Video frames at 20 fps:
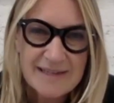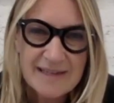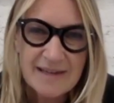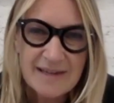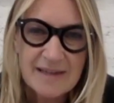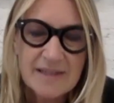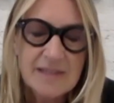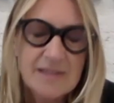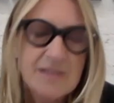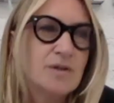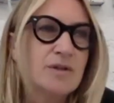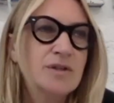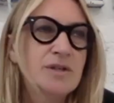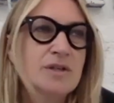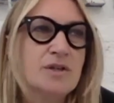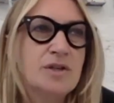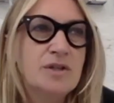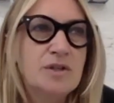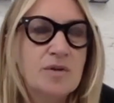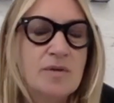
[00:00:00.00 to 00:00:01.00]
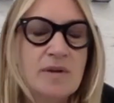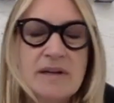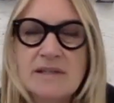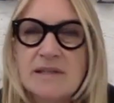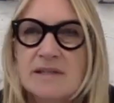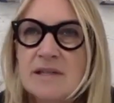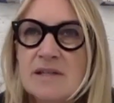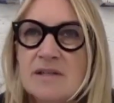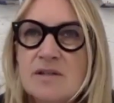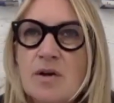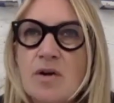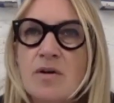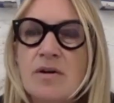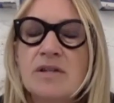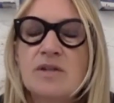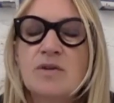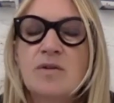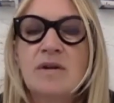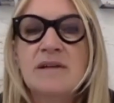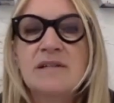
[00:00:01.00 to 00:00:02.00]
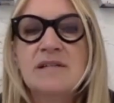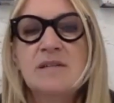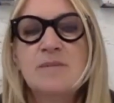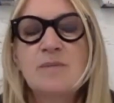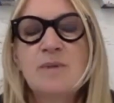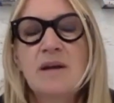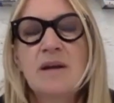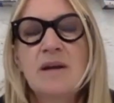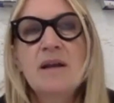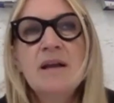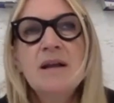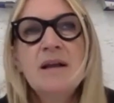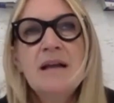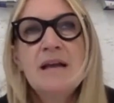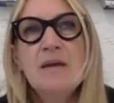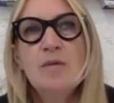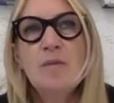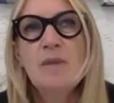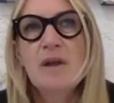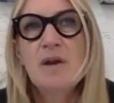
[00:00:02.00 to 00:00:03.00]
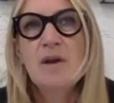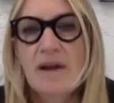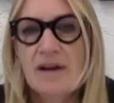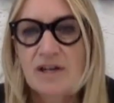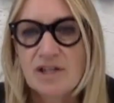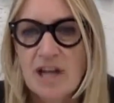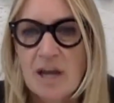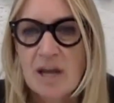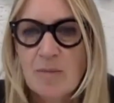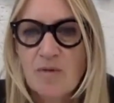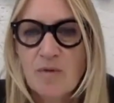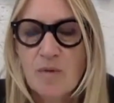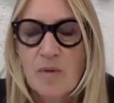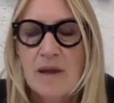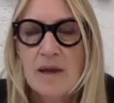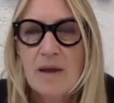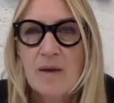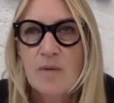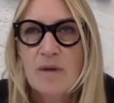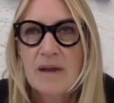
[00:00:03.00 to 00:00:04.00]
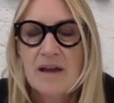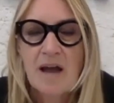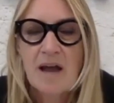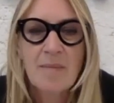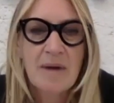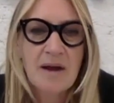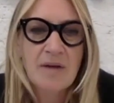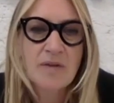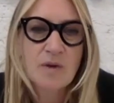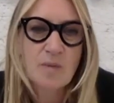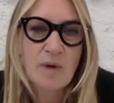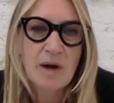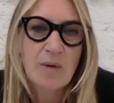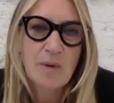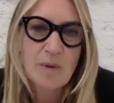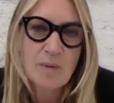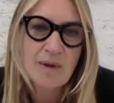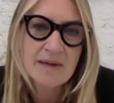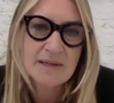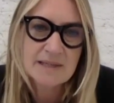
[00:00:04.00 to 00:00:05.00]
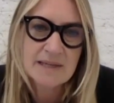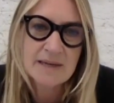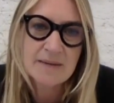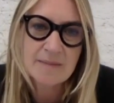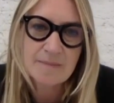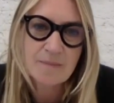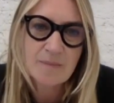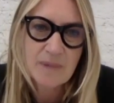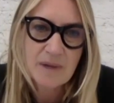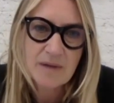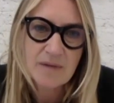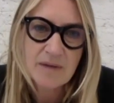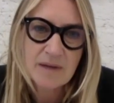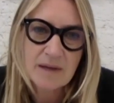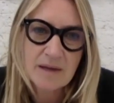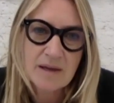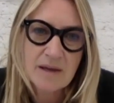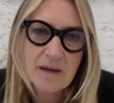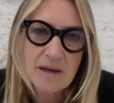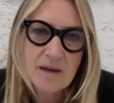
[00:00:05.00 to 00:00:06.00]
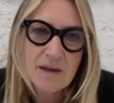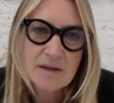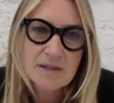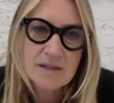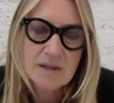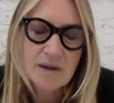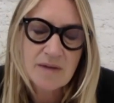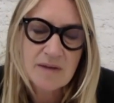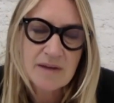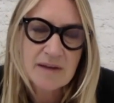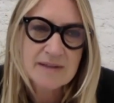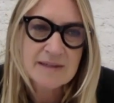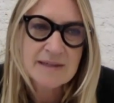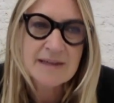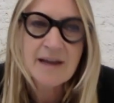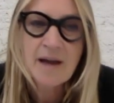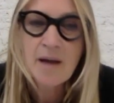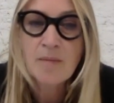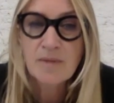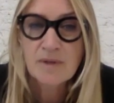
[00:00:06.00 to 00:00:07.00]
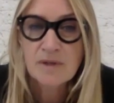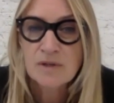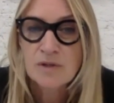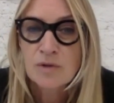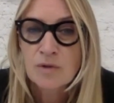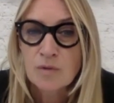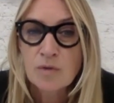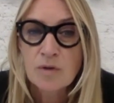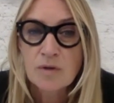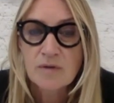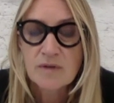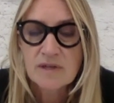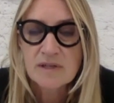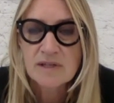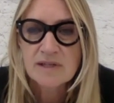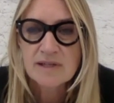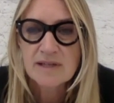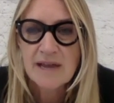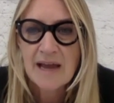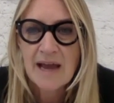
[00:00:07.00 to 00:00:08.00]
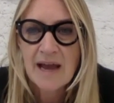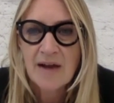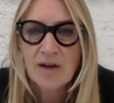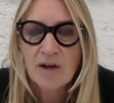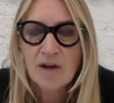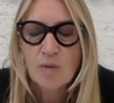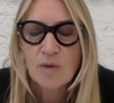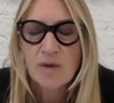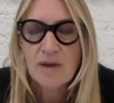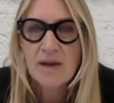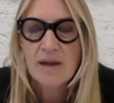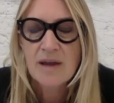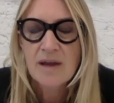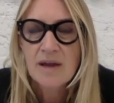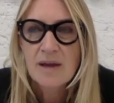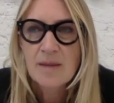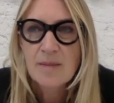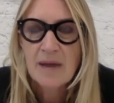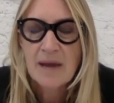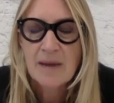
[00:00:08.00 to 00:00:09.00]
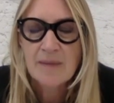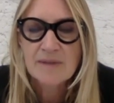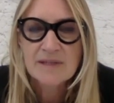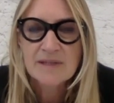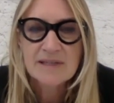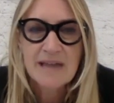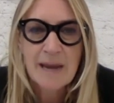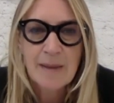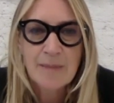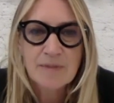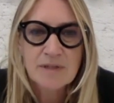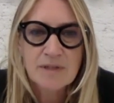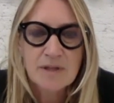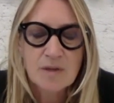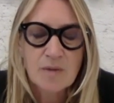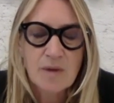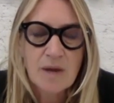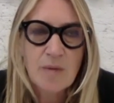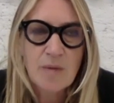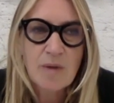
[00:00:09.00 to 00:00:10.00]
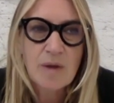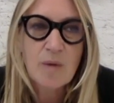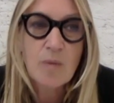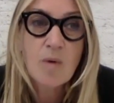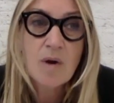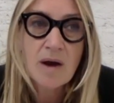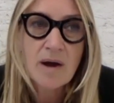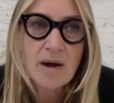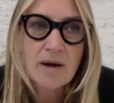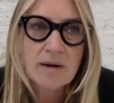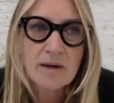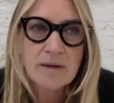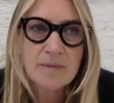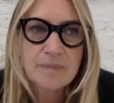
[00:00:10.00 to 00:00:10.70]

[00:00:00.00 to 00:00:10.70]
And this is not a good crisis, it's a horrid crisis. But it would be a great shame if we come out the way we went in, I think. So I think it's incumbent on all of us to say, how can we perhaps adapt the way we work?